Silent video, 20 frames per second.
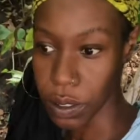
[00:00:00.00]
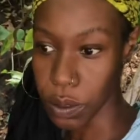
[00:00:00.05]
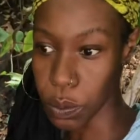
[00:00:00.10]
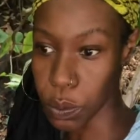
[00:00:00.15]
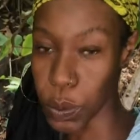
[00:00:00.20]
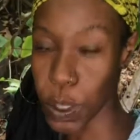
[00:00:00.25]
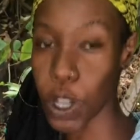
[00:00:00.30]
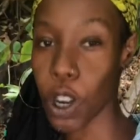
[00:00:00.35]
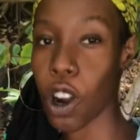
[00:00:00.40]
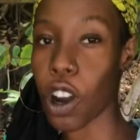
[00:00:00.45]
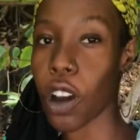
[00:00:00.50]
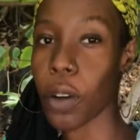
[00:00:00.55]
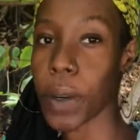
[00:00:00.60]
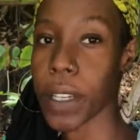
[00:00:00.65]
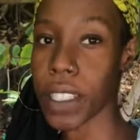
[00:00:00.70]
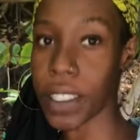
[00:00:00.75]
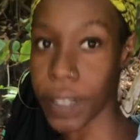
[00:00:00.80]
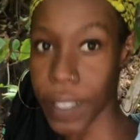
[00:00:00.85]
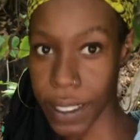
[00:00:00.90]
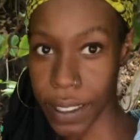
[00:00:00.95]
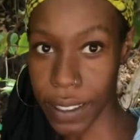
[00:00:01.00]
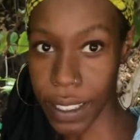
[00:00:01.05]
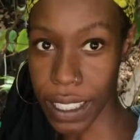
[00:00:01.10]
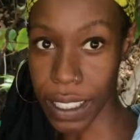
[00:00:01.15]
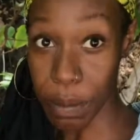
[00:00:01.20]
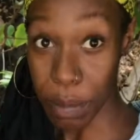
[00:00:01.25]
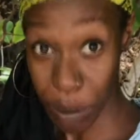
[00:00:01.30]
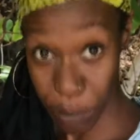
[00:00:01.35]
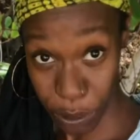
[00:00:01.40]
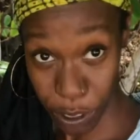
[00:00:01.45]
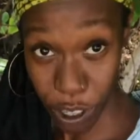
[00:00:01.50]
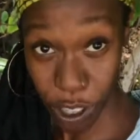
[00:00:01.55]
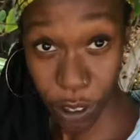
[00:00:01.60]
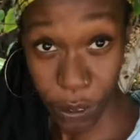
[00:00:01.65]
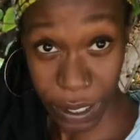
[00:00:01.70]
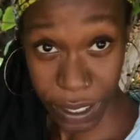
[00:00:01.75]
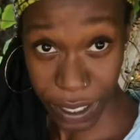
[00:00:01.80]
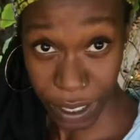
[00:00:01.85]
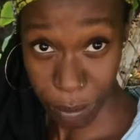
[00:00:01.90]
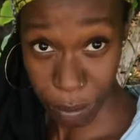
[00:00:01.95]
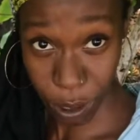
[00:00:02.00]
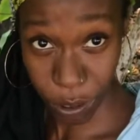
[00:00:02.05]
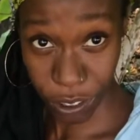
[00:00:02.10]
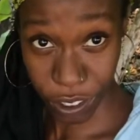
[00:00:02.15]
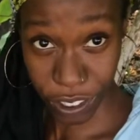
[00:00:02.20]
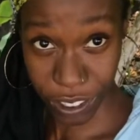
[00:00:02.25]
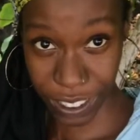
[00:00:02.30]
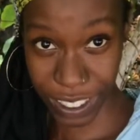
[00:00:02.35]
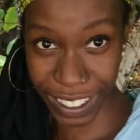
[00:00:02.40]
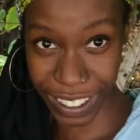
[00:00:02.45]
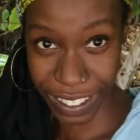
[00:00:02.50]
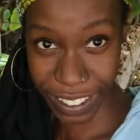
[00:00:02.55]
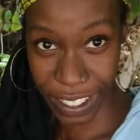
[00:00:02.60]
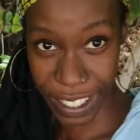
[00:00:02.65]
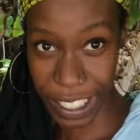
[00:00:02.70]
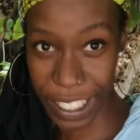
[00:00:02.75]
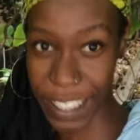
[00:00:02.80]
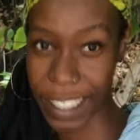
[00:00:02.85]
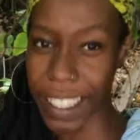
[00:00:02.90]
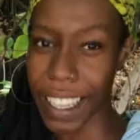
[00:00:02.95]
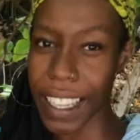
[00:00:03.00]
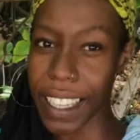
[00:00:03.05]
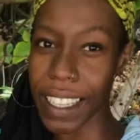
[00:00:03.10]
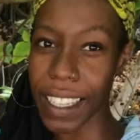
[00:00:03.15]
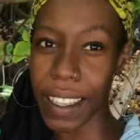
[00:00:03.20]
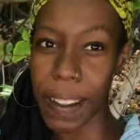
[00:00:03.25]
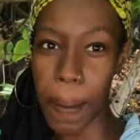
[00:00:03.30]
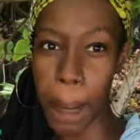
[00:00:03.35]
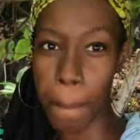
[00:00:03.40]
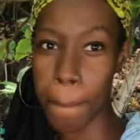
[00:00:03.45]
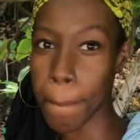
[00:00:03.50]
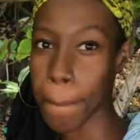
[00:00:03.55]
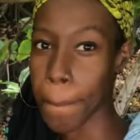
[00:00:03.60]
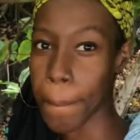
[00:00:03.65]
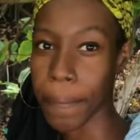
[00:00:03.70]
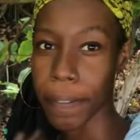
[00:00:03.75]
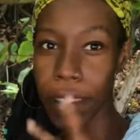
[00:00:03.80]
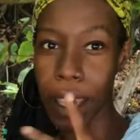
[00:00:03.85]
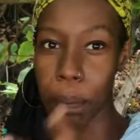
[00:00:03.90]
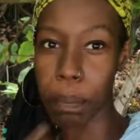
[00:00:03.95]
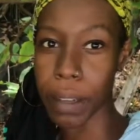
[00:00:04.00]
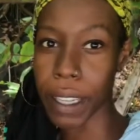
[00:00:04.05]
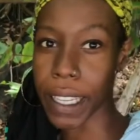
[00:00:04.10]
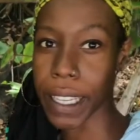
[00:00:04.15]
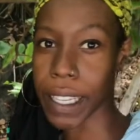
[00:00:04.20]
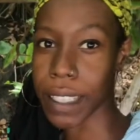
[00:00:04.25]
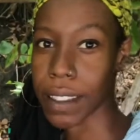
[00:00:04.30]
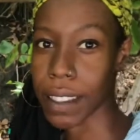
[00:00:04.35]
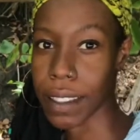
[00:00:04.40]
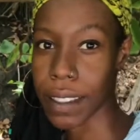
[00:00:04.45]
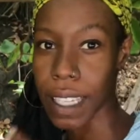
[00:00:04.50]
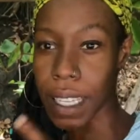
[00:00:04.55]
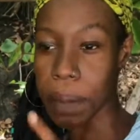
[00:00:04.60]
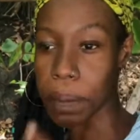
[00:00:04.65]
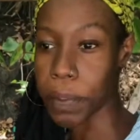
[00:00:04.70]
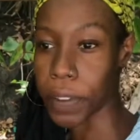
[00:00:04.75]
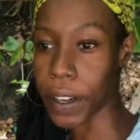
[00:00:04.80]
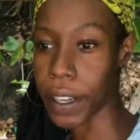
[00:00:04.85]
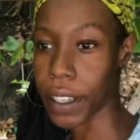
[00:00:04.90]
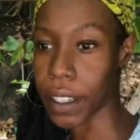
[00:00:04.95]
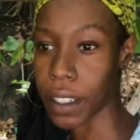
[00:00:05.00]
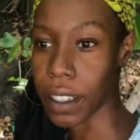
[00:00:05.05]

We are always resting, but we're always in motion. It's like they play in the same rate.